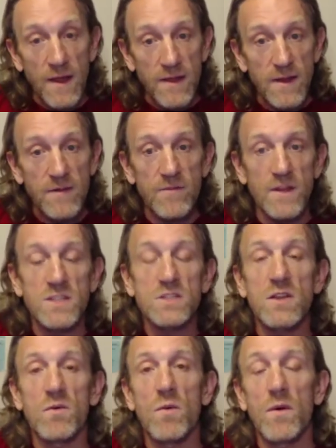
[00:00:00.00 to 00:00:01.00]
And then
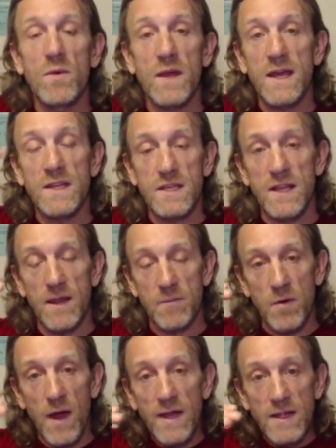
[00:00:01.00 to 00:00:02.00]
eventually when we get to
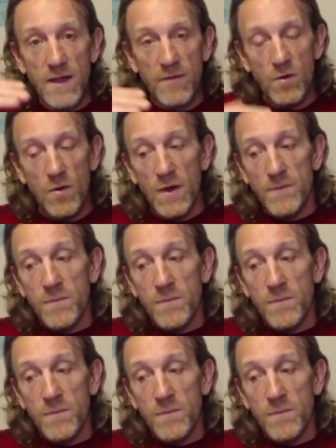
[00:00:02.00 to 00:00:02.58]
that pride level,